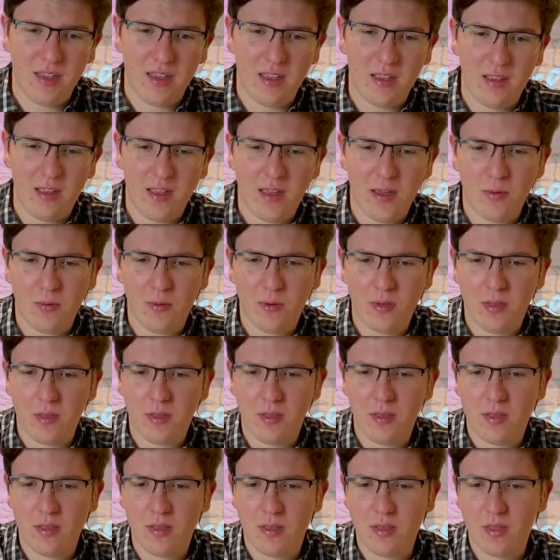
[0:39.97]
it
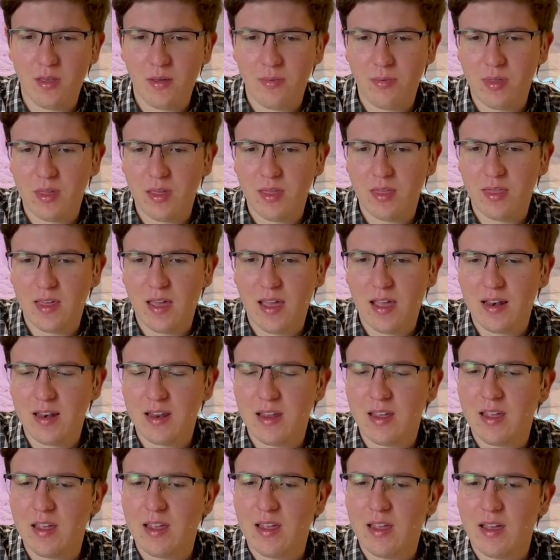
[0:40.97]
was something that
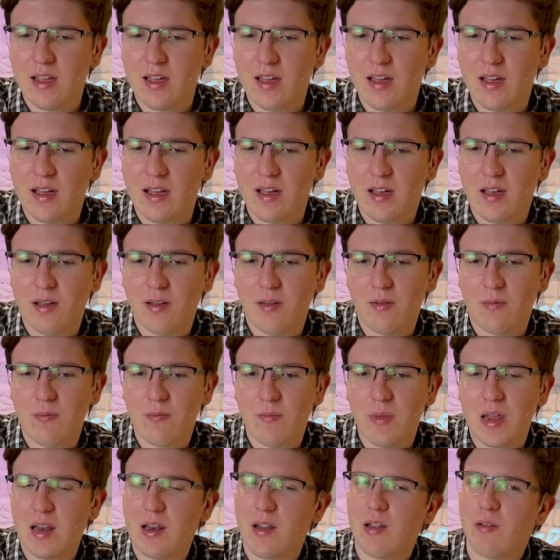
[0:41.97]

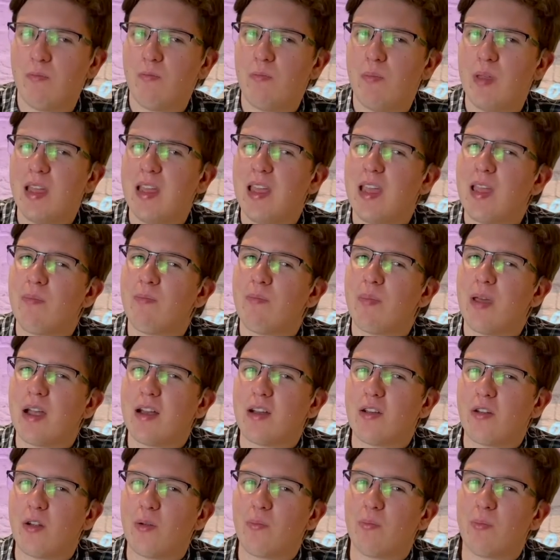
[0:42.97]
made a big
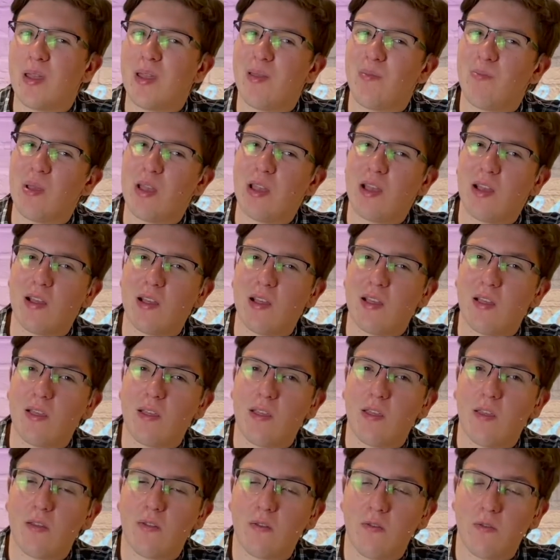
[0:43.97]
impact on me
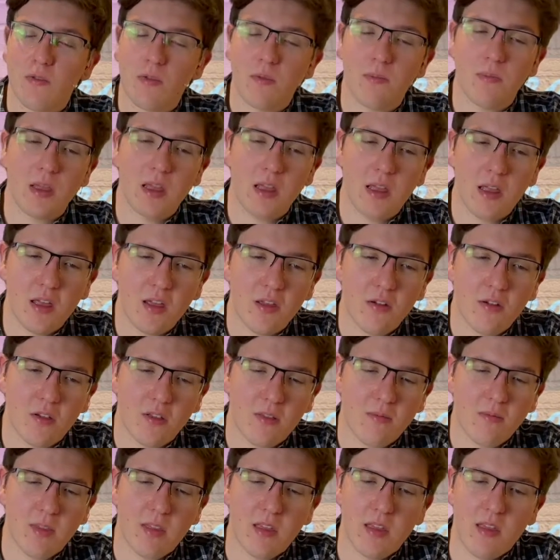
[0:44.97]
because for me,
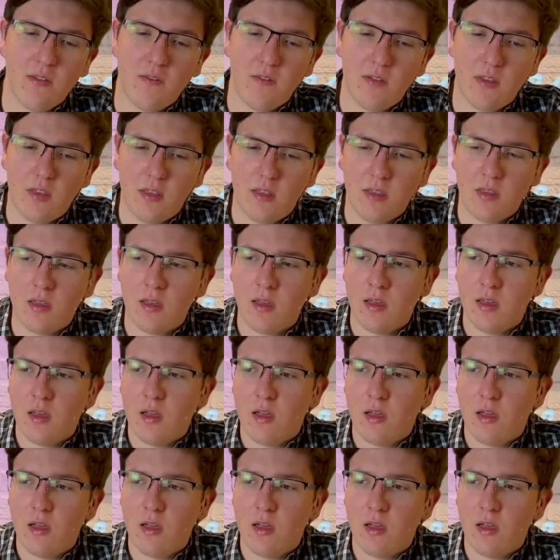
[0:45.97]
Christmas Eve is